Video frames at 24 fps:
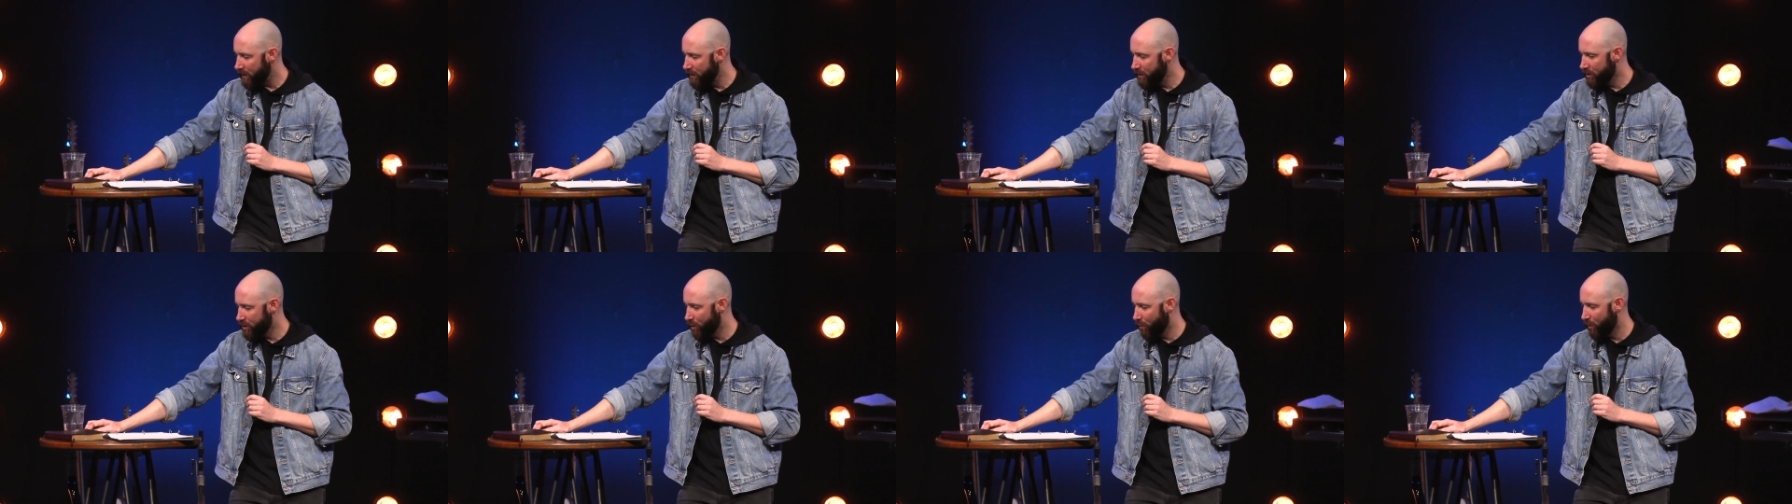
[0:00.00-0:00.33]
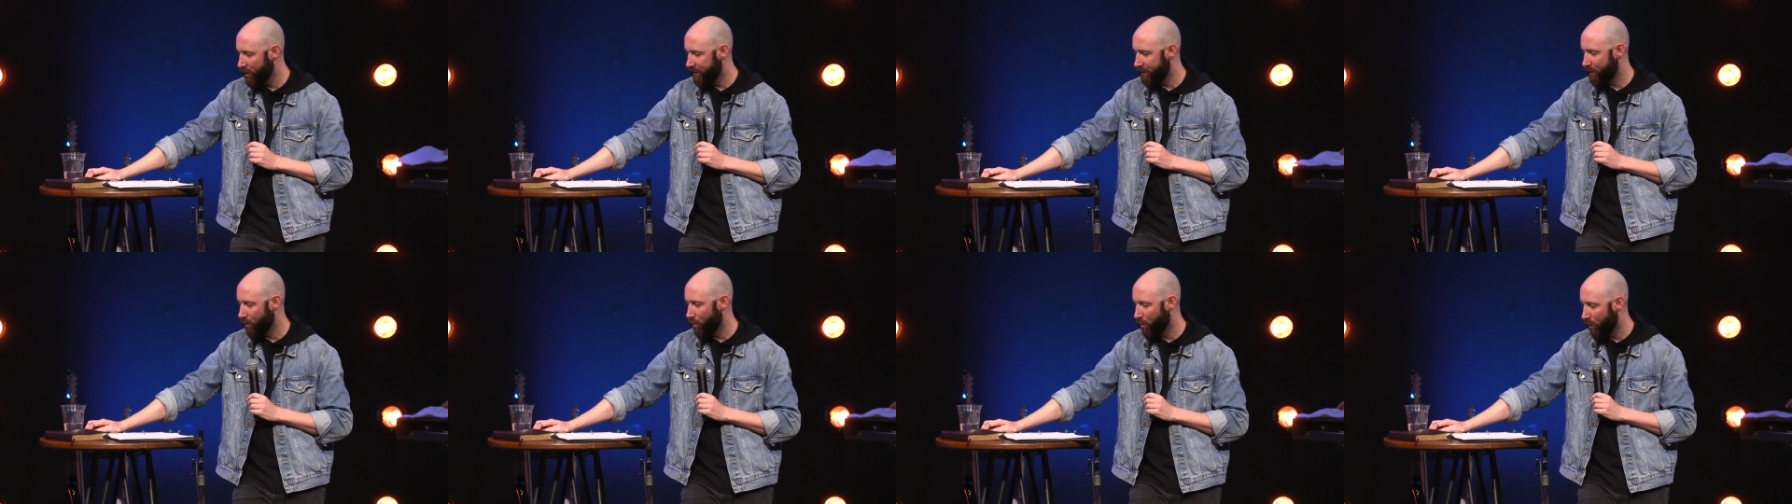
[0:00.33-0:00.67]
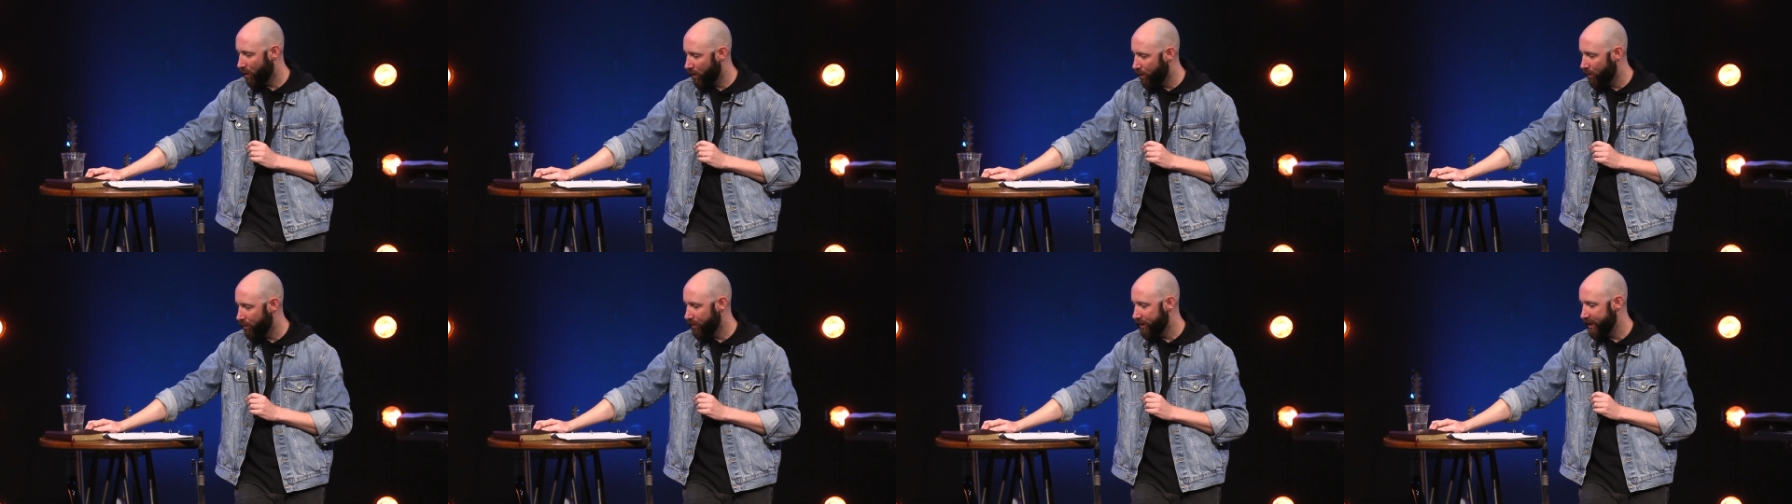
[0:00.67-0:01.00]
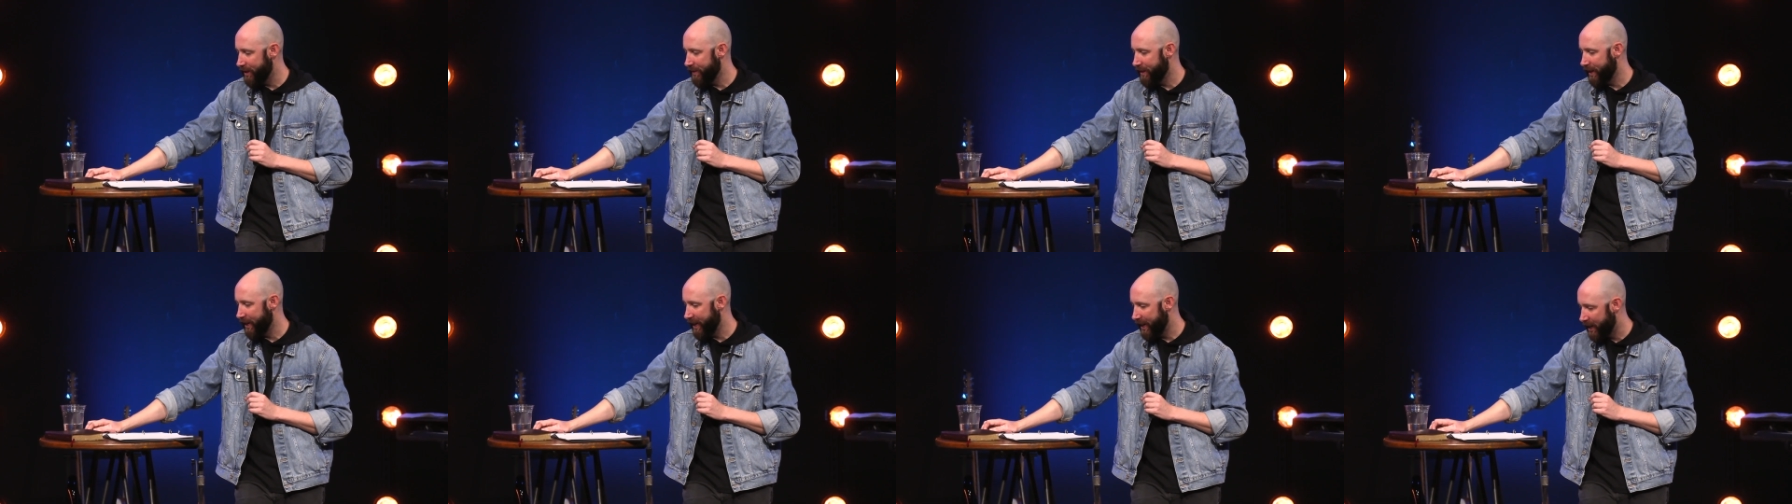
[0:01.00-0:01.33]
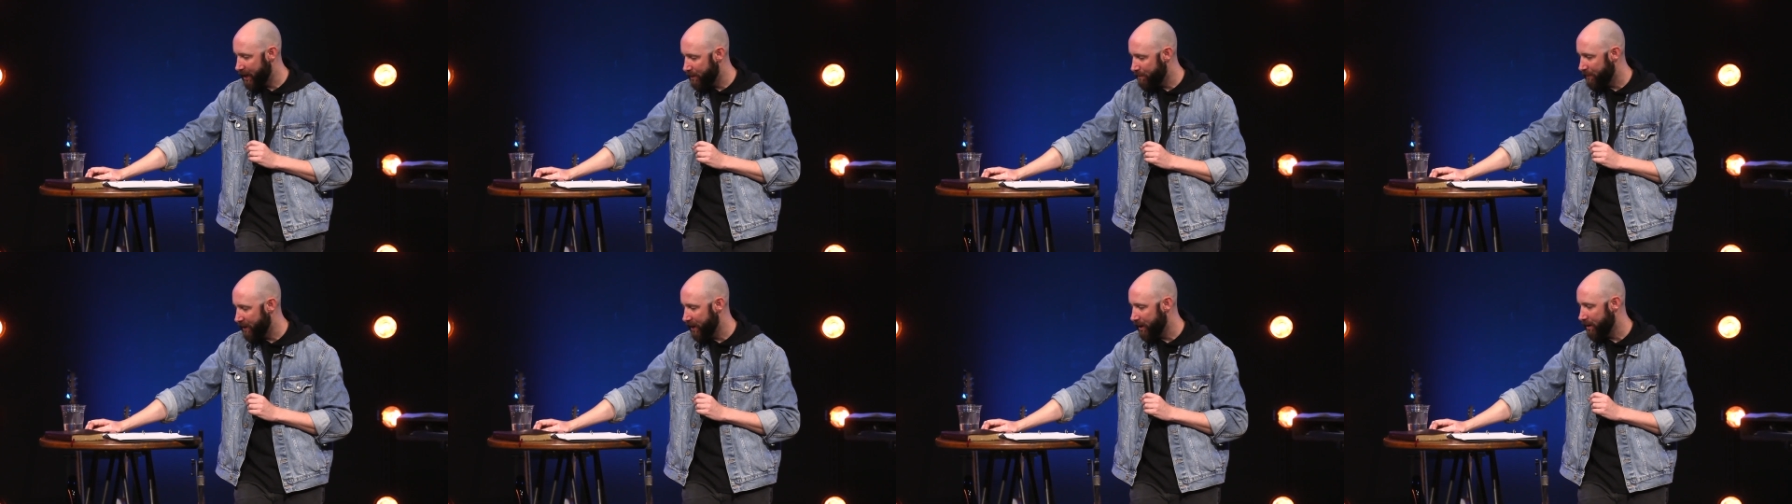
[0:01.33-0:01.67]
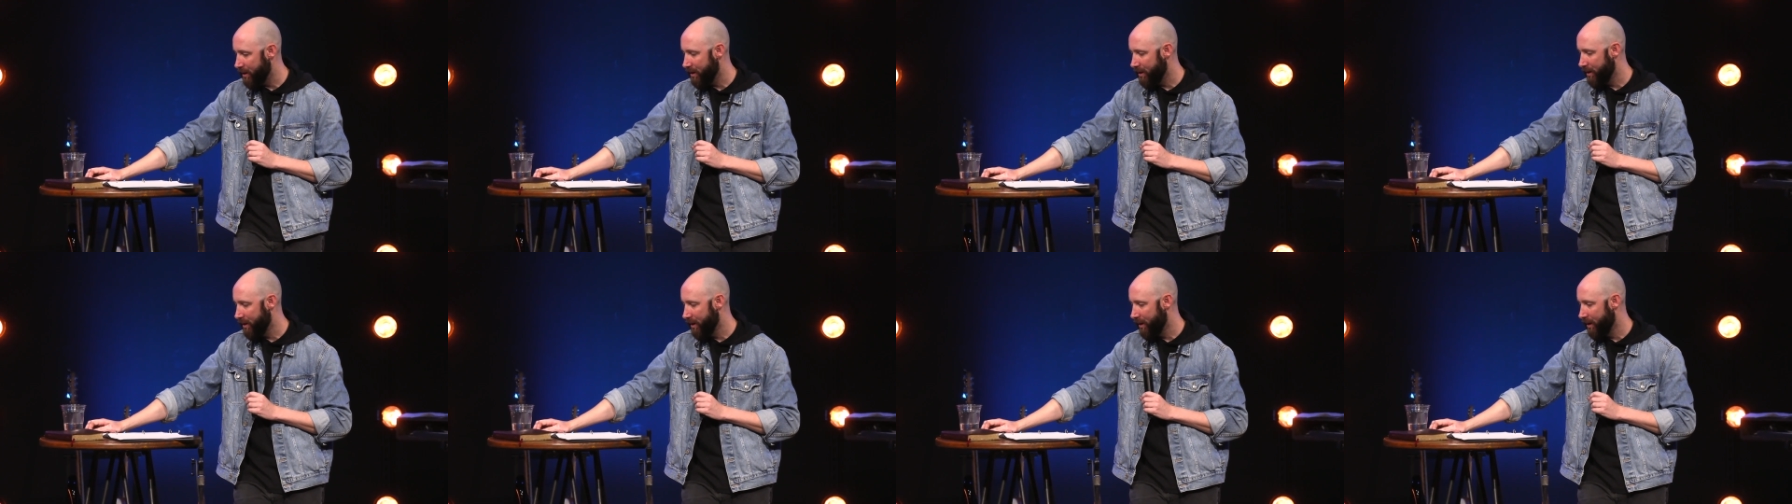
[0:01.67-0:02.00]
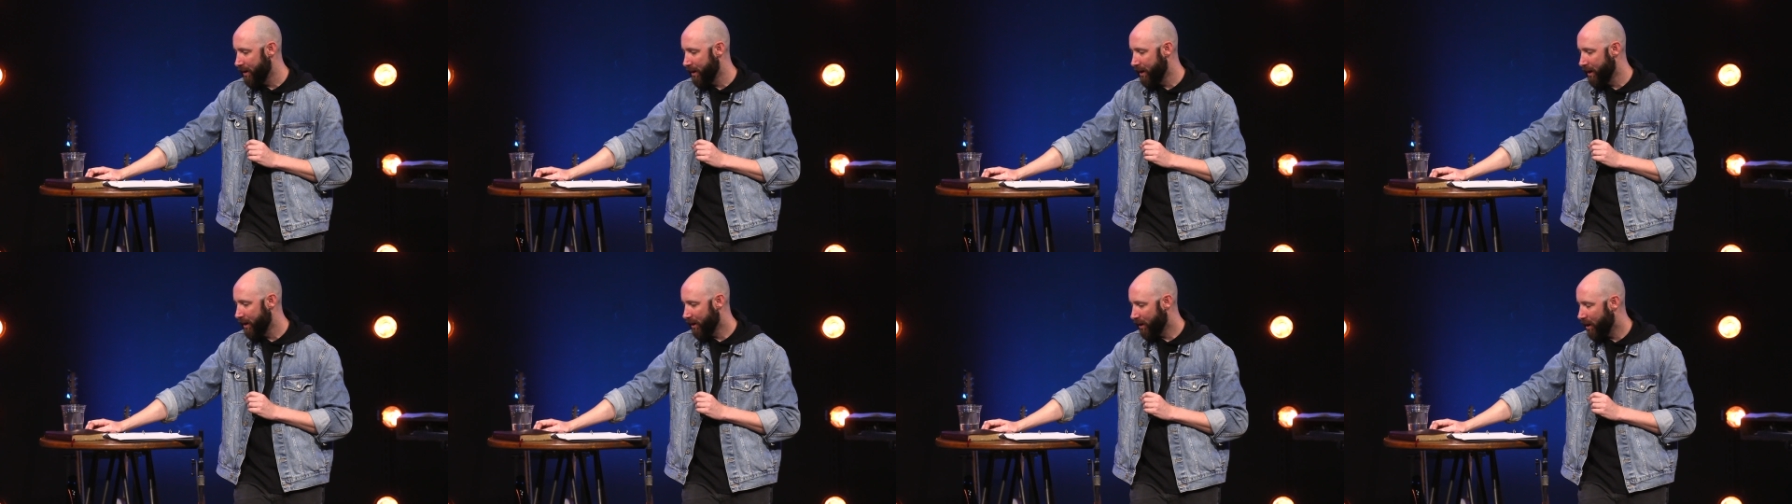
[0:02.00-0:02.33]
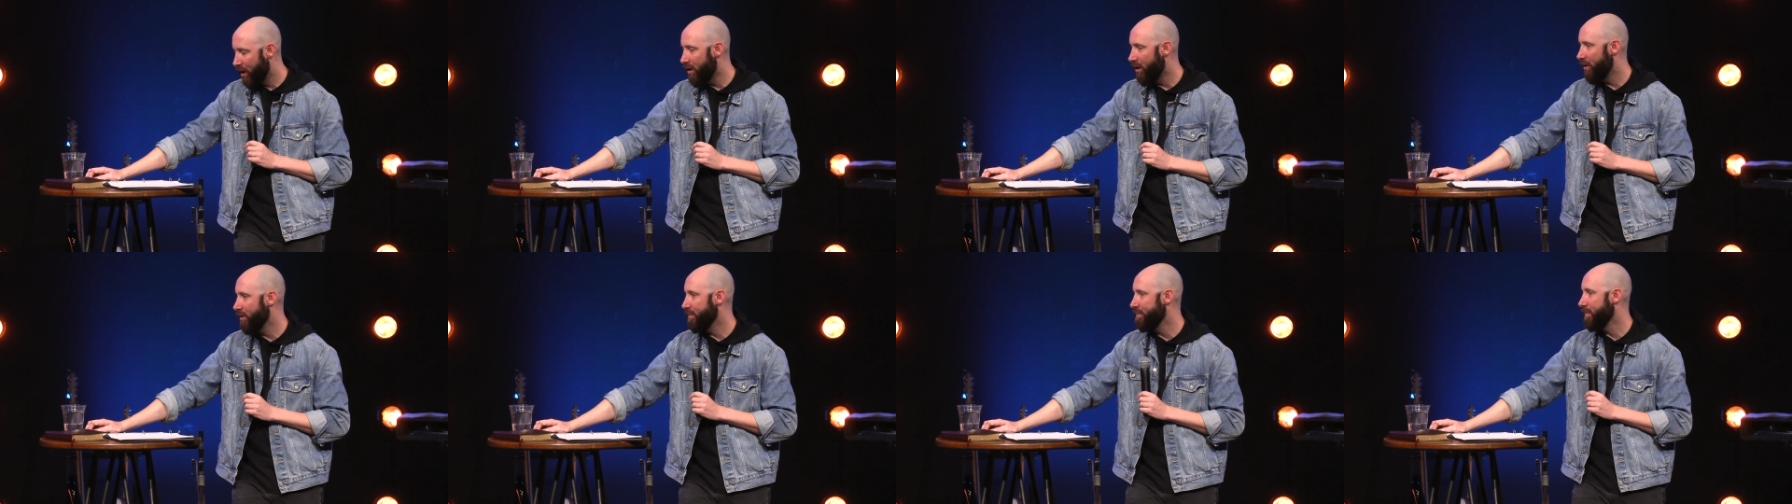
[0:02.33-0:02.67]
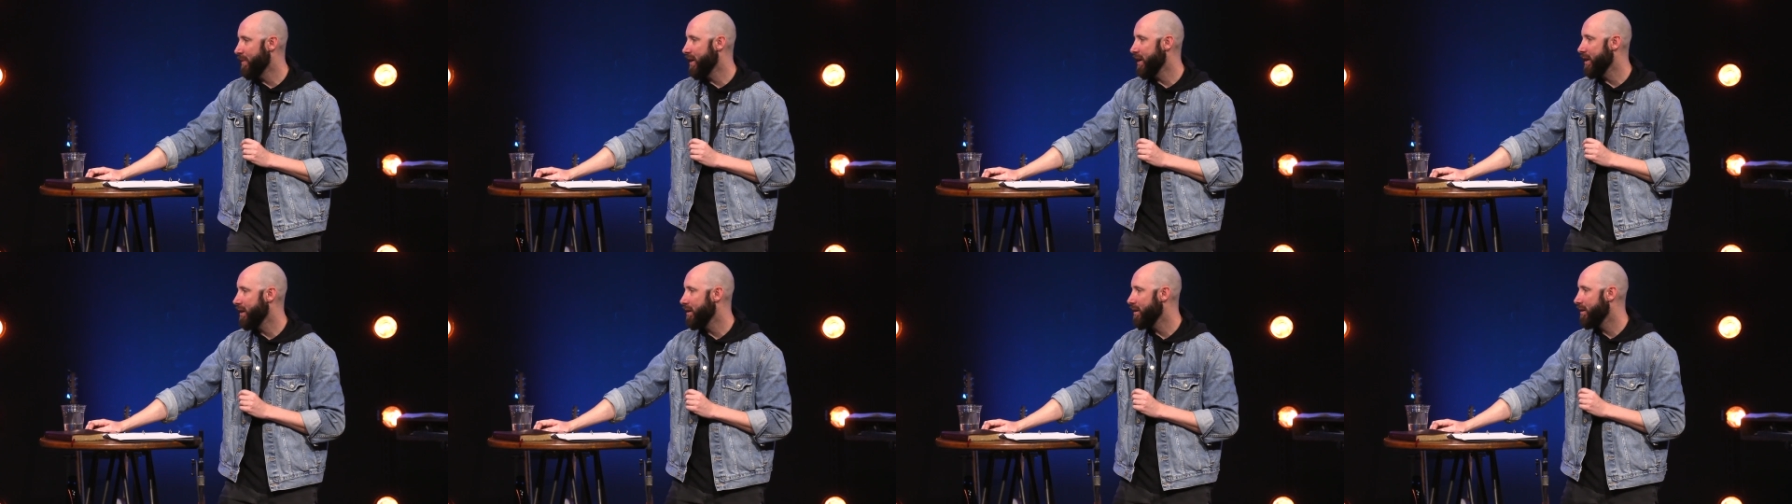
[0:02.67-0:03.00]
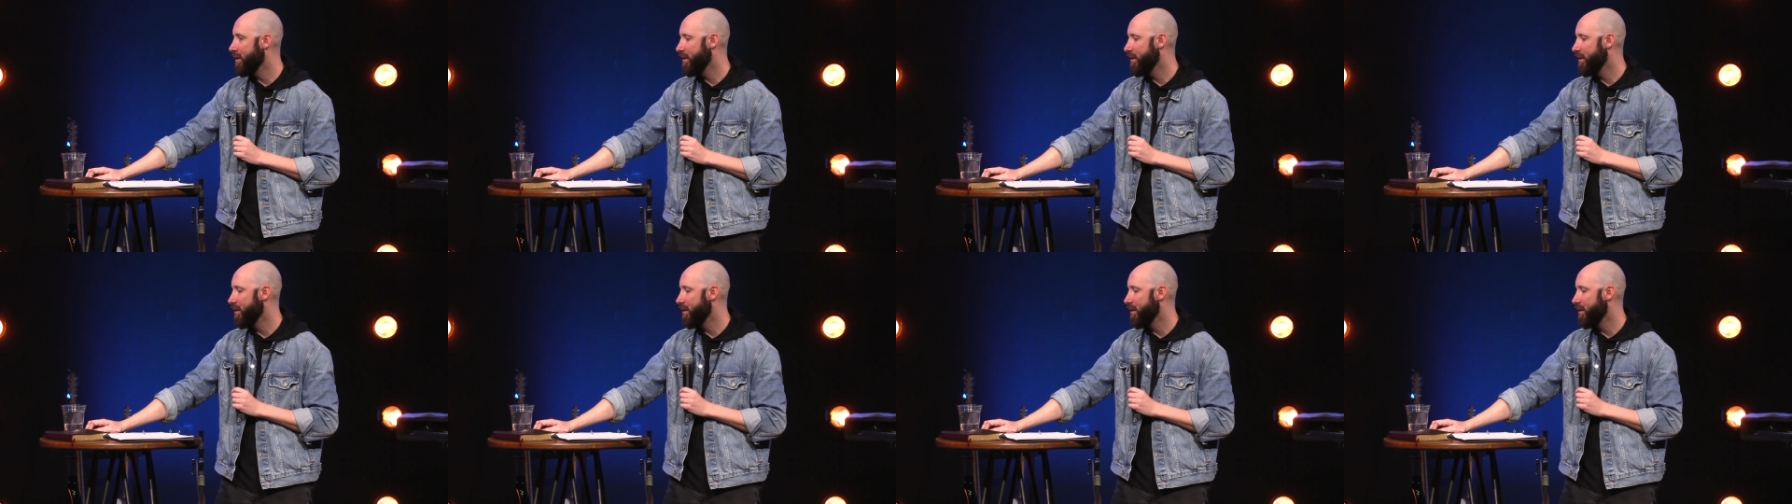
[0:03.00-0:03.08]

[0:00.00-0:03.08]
to what the world and the enemy called me.